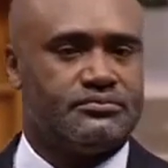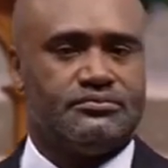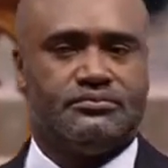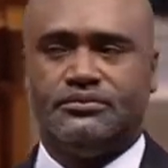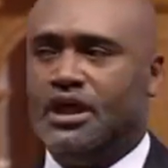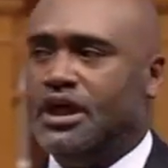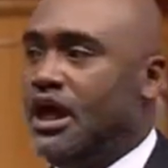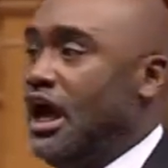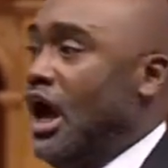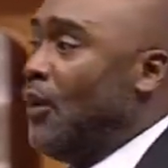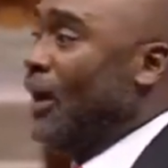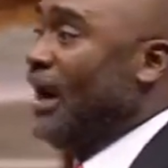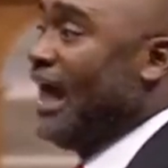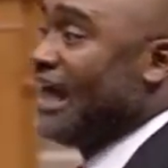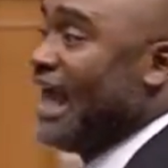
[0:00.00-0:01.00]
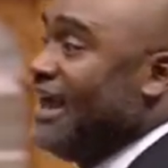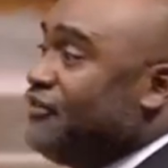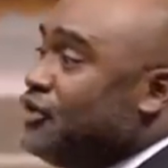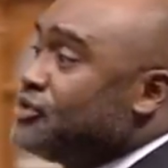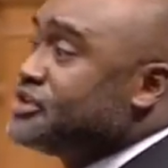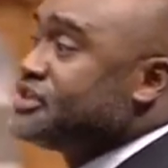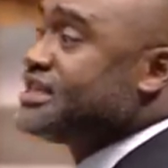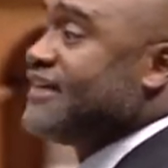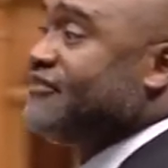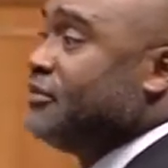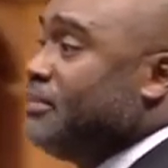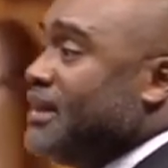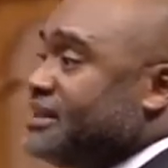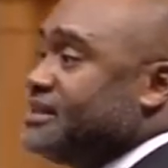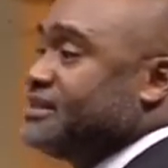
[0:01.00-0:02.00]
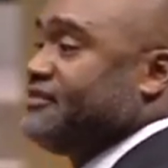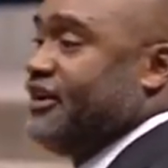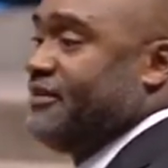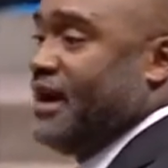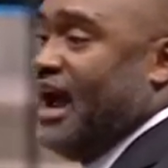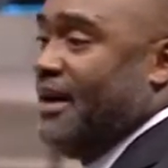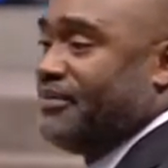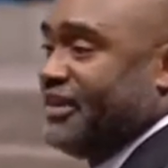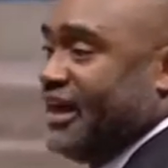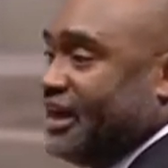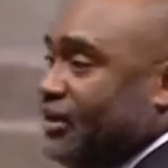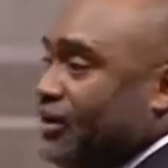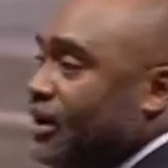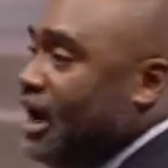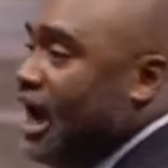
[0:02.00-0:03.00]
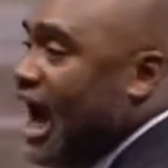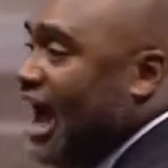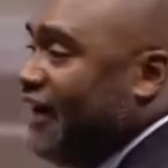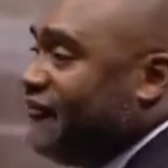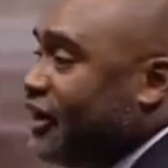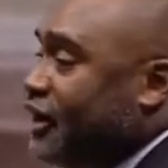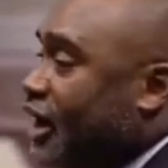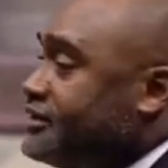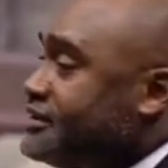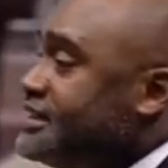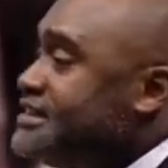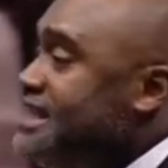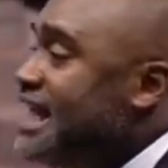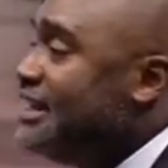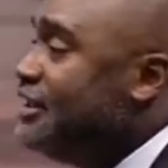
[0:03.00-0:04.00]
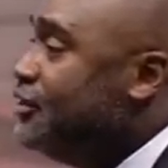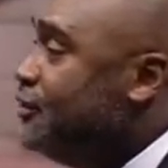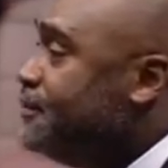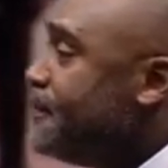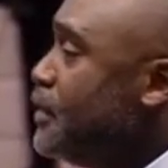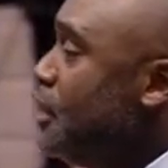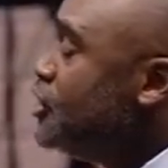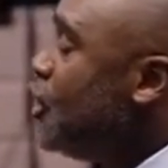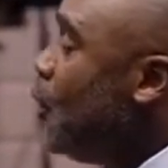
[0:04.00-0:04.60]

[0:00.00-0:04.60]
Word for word: When I gave you the seven blessings of Abraham, thank you, I forgot to tell you that one of the